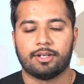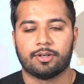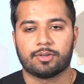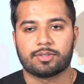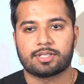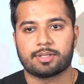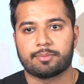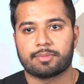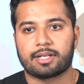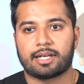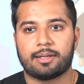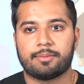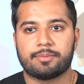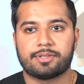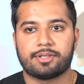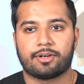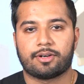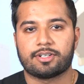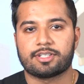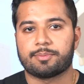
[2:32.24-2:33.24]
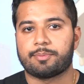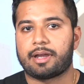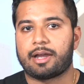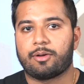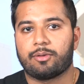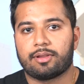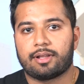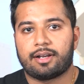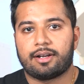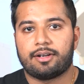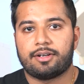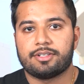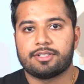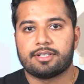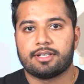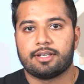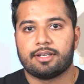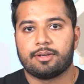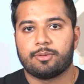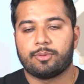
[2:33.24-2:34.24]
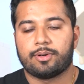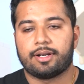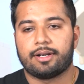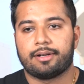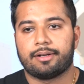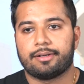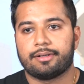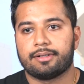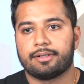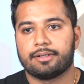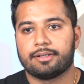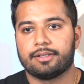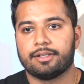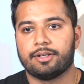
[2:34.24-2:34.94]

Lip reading: Sometimes there are some outliers where